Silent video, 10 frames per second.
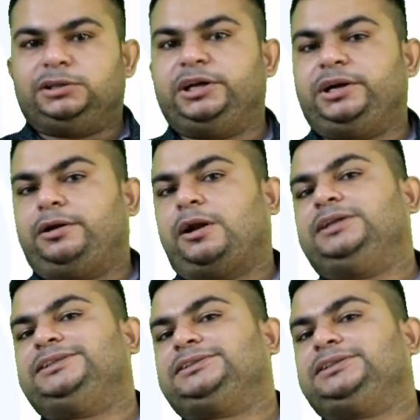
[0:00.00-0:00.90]
The
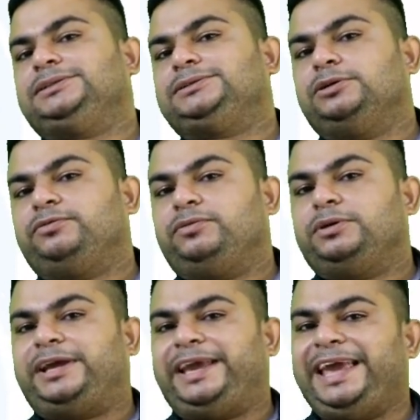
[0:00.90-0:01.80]
transactions of